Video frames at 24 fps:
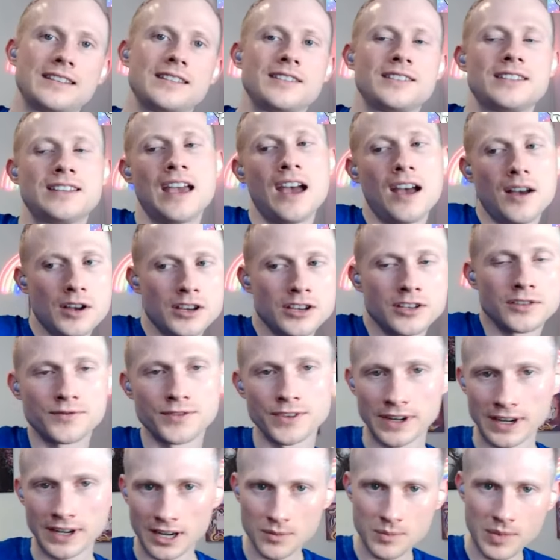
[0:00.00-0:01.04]
yeah, you
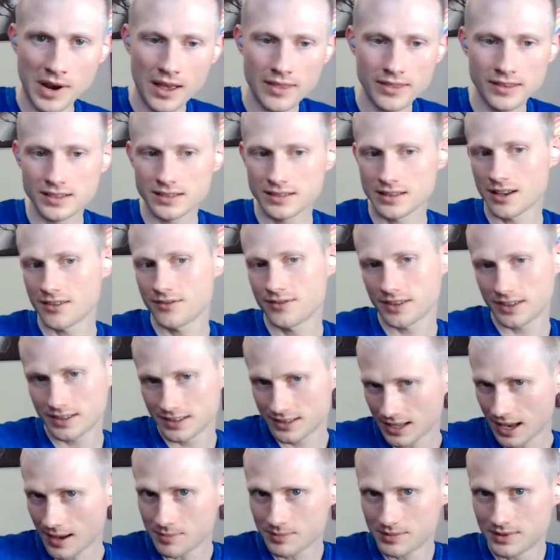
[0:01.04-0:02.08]
forget about the
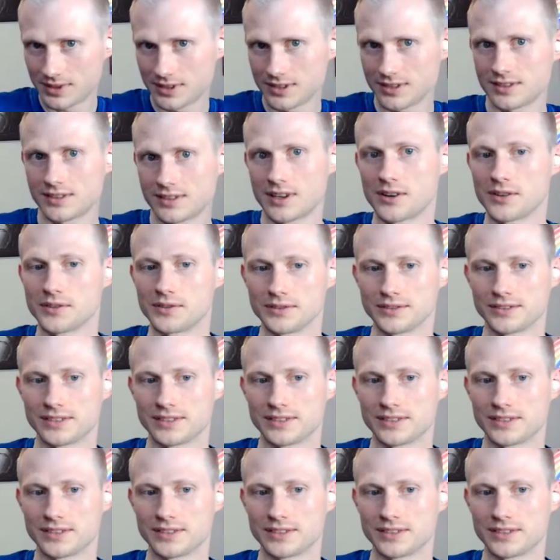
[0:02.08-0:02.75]
self-acceptance though.